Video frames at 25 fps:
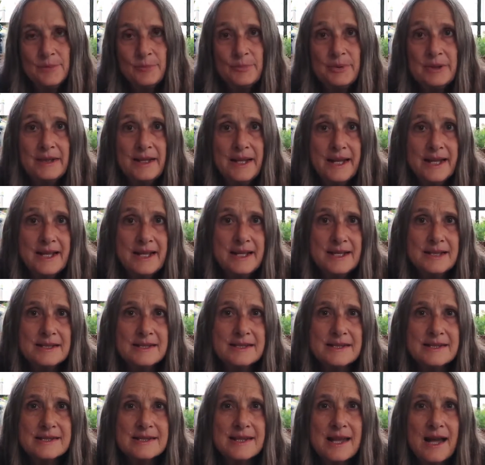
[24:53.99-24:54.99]

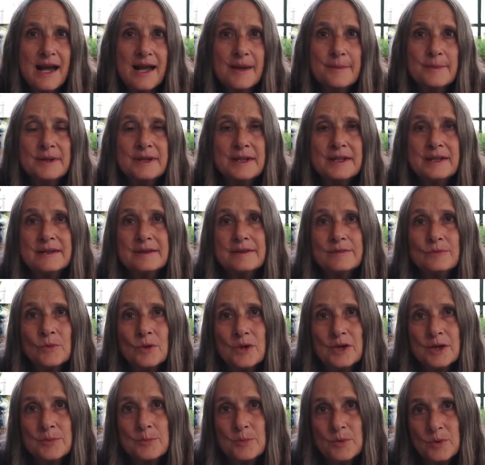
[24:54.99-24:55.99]
plans, I'm gonna
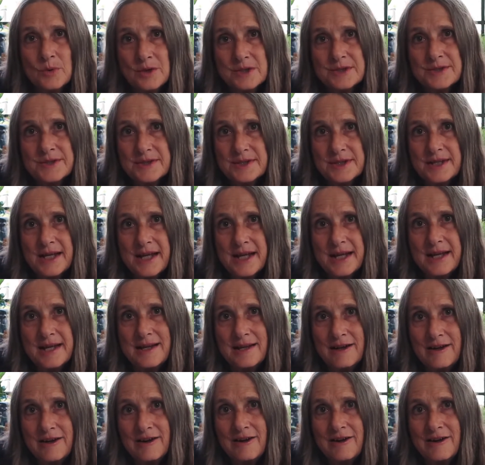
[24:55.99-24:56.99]
work more
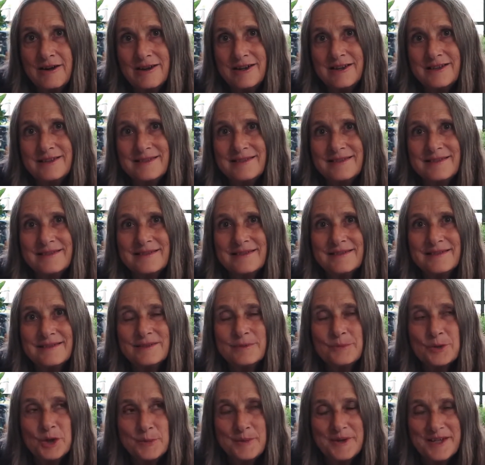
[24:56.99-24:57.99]
today on
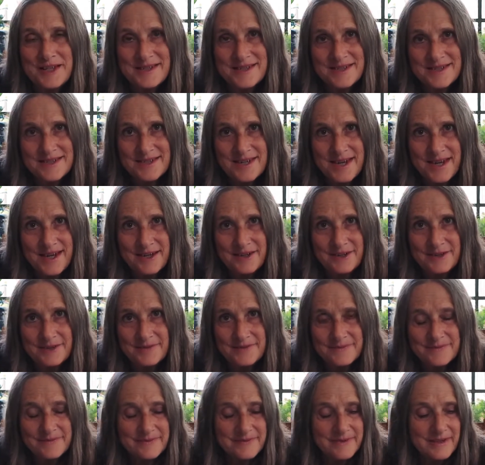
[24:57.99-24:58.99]
Mermaid's
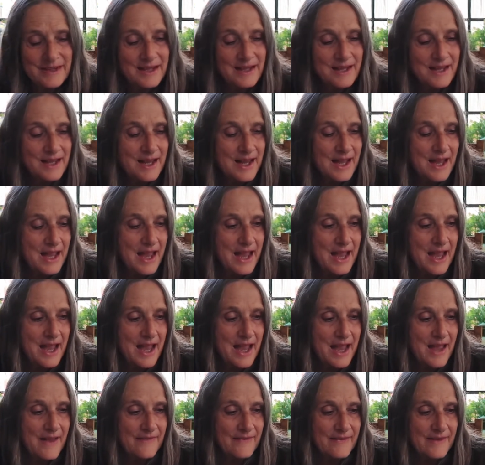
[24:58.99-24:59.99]
Tail
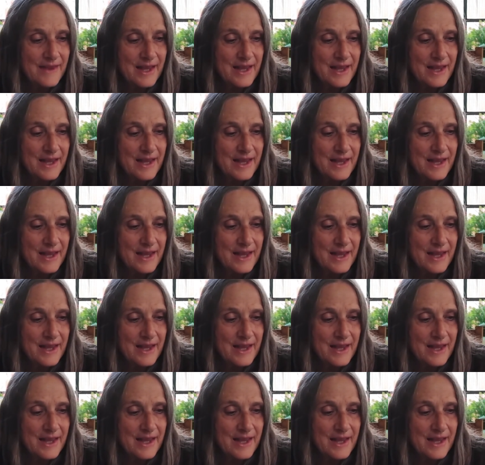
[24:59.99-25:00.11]
and